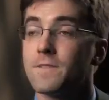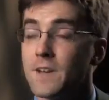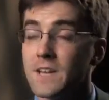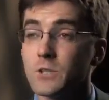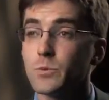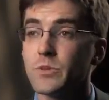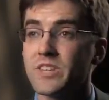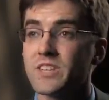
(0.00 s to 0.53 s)

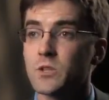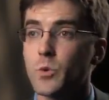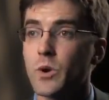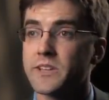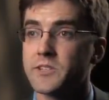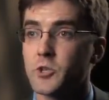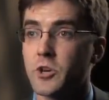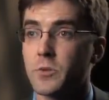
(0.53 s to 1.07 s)
Faced with this
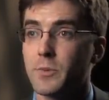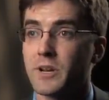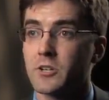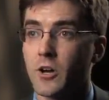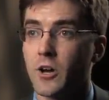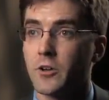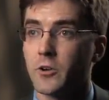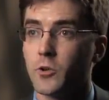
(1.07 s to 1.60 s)
question in
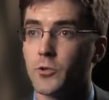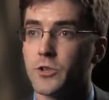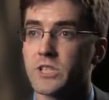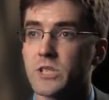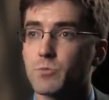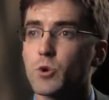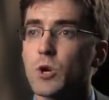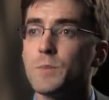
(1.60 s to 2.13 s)
McDonald, the
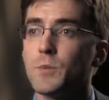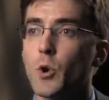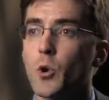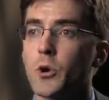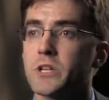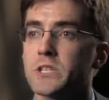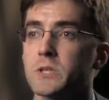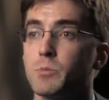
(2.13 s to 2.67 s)
Supreme
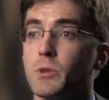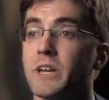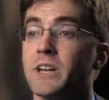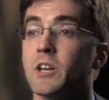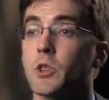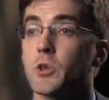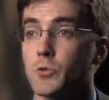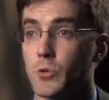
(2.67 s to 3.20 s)
Court split
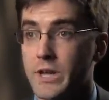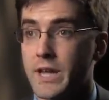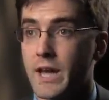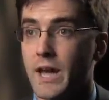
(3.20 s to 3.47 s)
into 3